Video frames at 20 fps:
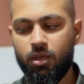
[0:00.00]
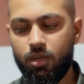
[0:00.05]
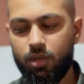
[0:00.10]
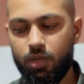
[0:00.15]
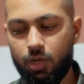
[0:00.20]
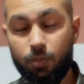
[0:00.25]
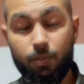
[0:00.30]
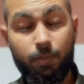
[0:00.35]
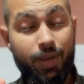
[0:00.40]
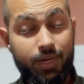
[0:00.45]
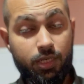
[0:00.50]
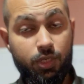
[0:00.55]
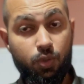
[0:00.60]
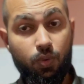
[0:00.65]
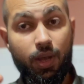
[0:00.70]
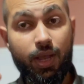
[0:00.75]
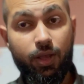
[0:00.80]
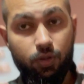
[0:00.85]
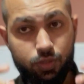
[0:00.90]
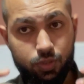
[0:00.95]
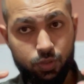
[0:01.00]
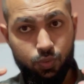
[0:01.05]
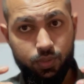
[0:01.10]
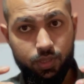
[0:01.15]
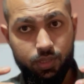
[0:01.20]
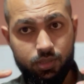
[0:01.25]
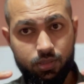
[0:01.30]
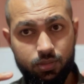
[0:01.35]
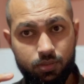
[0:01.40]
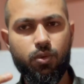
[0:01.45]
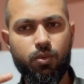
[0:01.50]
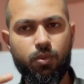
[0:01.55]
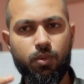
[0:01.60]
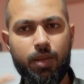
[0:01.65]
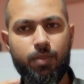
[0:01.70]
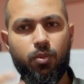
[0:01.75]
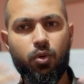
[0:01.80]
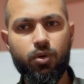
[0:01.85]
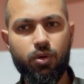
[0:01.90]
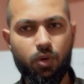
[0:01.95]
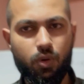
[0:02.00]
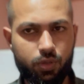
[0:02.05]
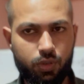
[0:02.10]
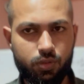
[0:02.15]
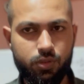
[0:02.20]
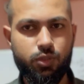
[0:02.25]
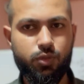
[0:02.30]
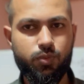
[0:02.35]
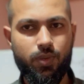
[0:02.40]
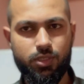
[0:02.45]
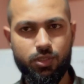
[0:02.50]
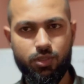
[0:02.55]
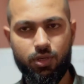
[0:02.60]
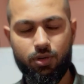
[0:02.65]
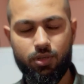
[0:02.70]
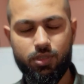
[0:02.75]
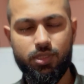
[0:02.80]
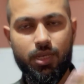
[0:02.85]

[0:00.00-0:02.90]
Now, mind you, I also do this. I'm on your situation here.